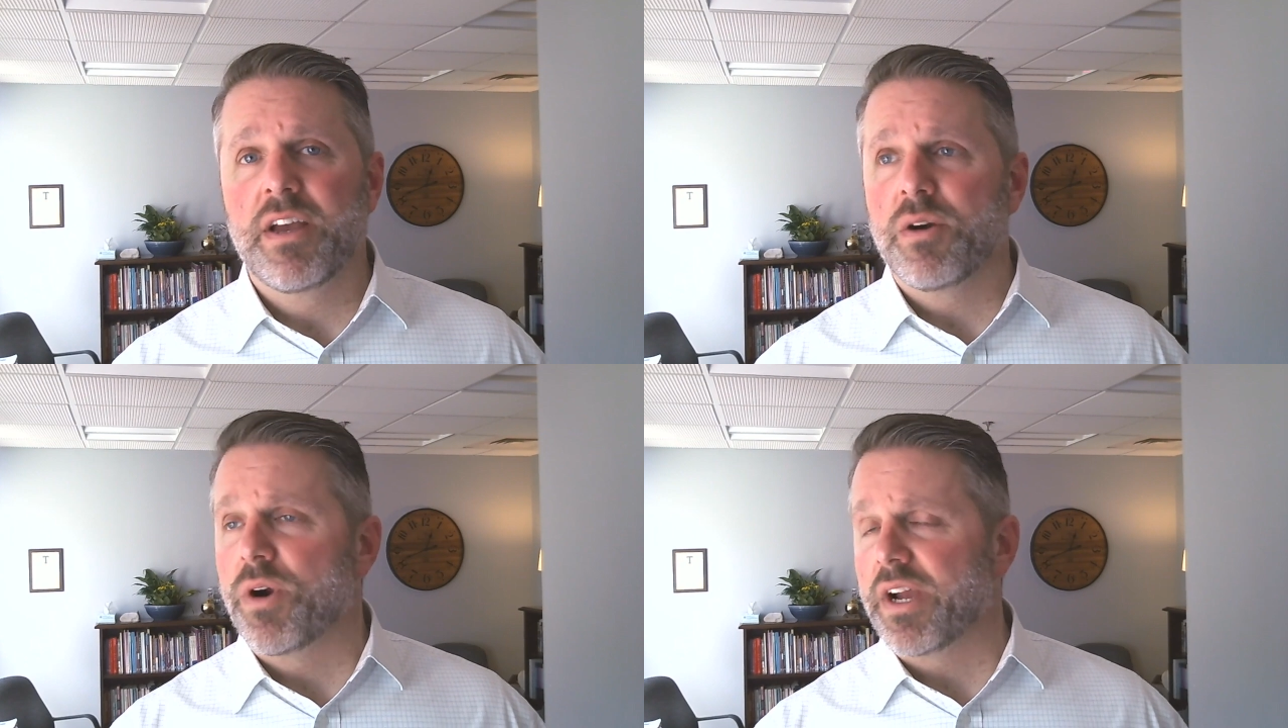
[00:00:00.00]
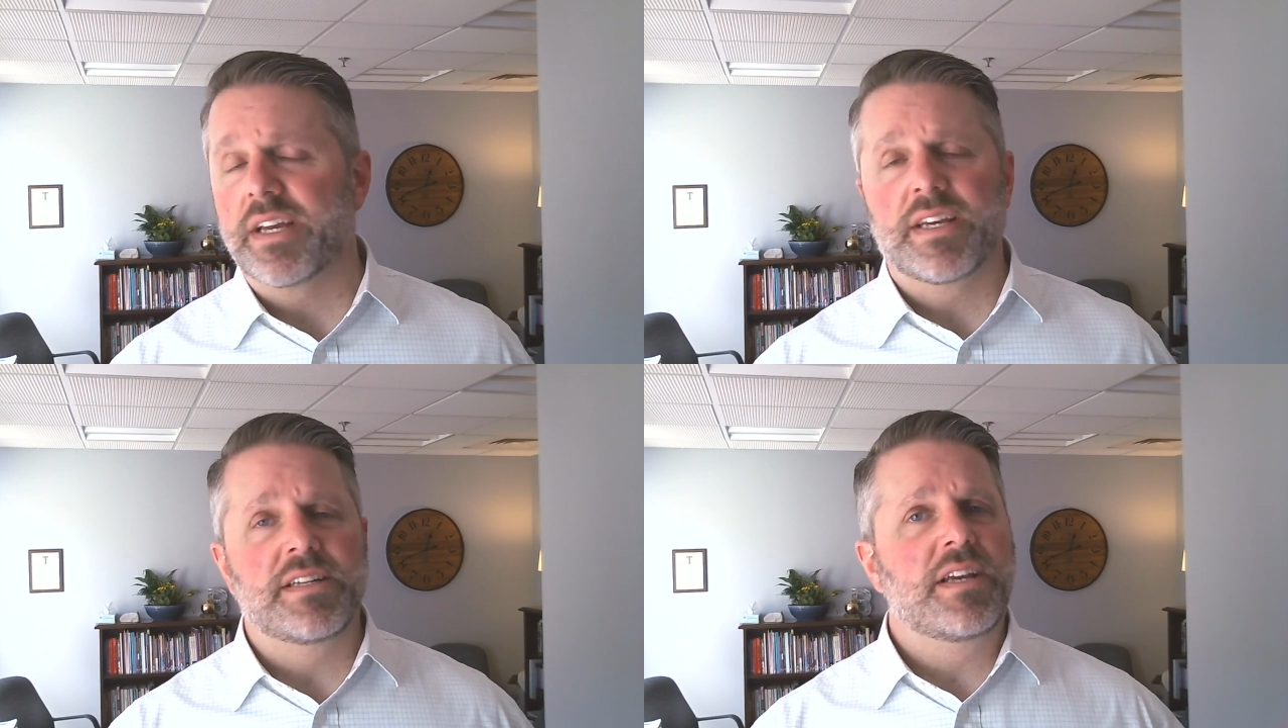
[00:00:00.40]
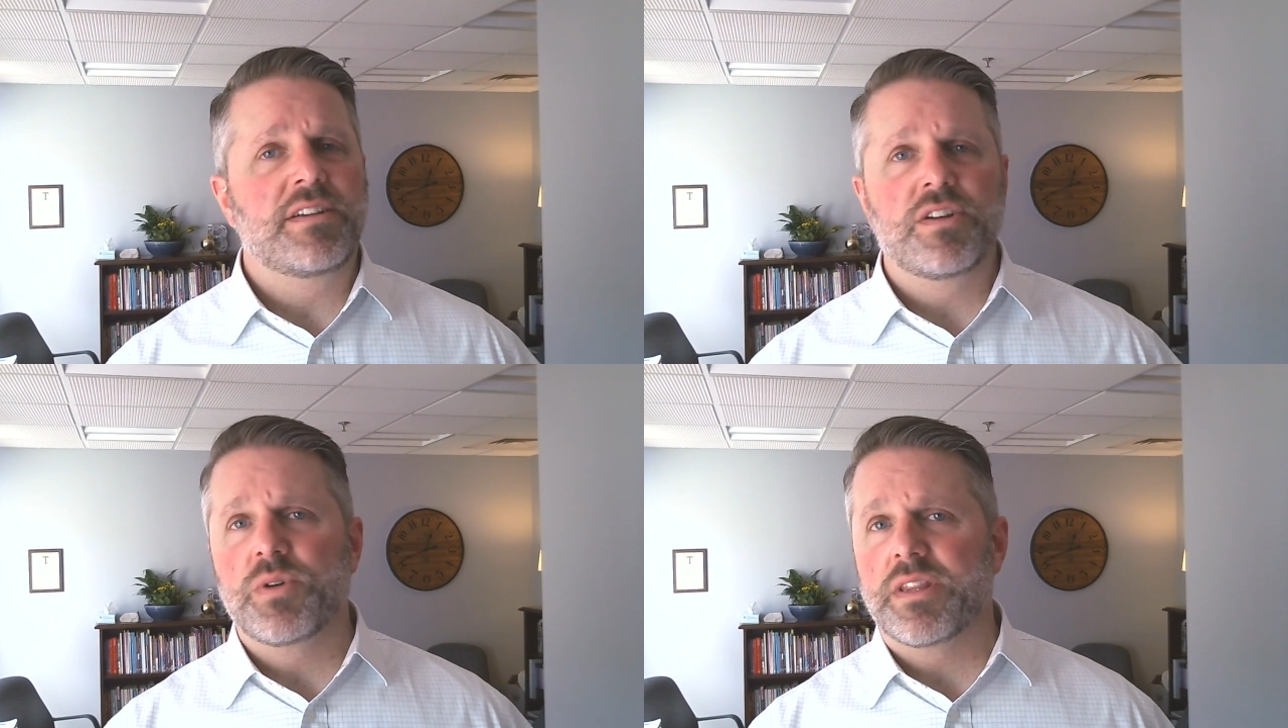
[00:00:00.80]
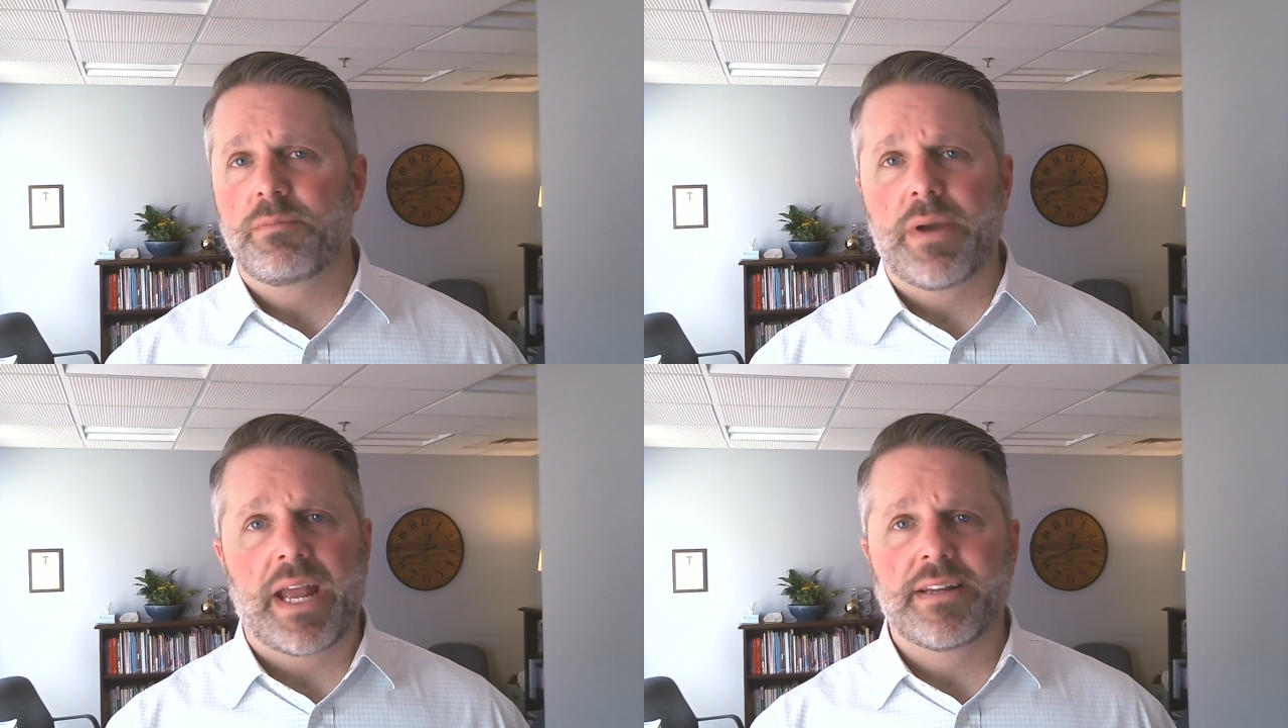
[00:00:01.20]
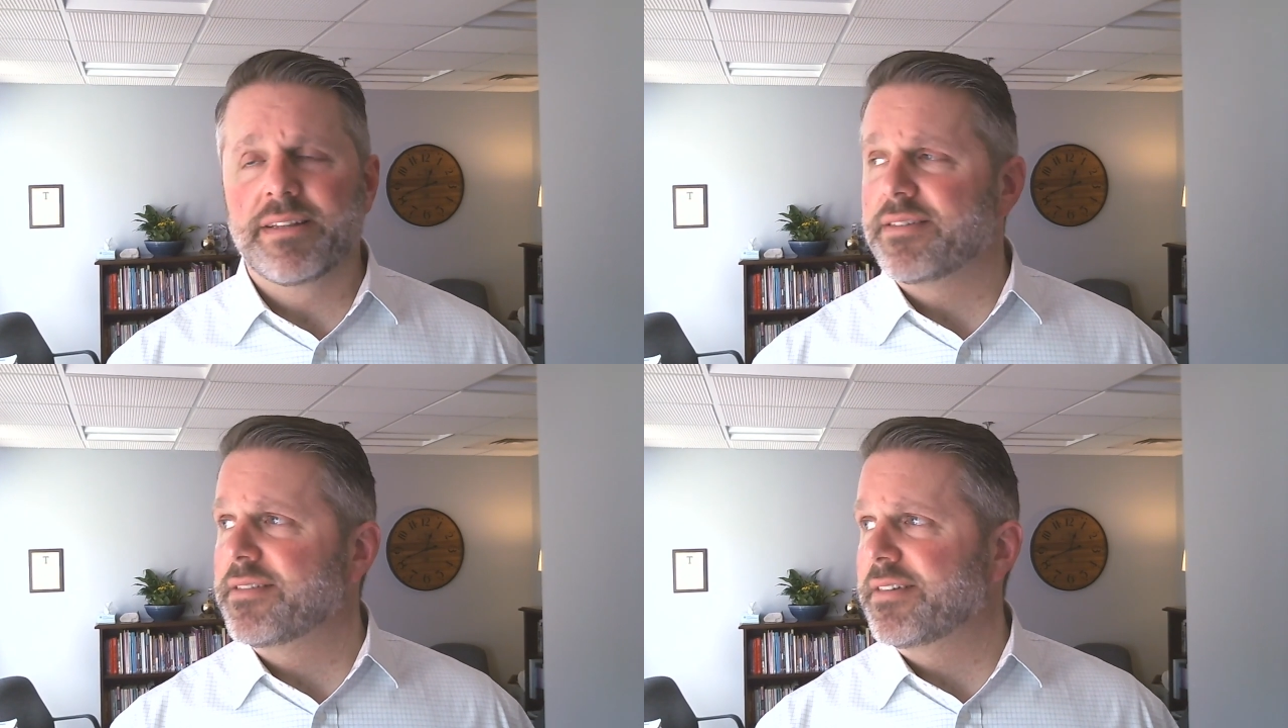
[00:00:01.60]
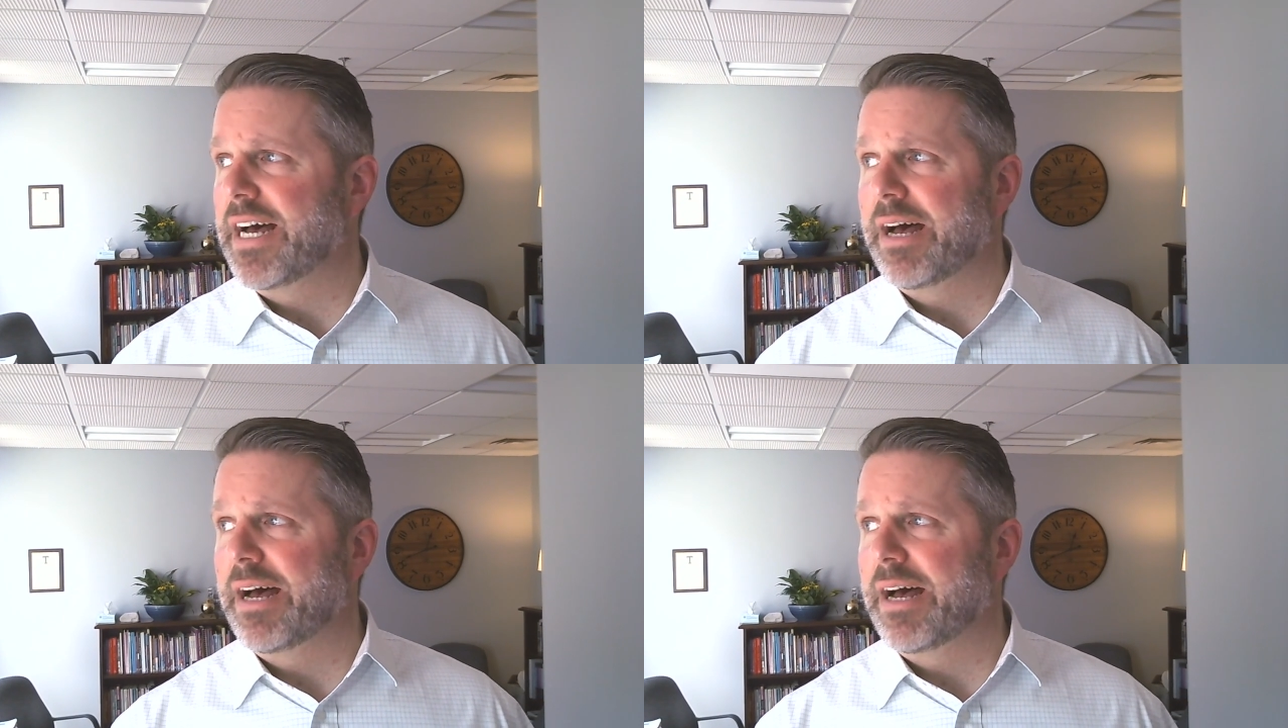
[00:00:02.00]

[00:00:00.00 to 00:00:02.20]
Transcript: We're going to continue with the maintenance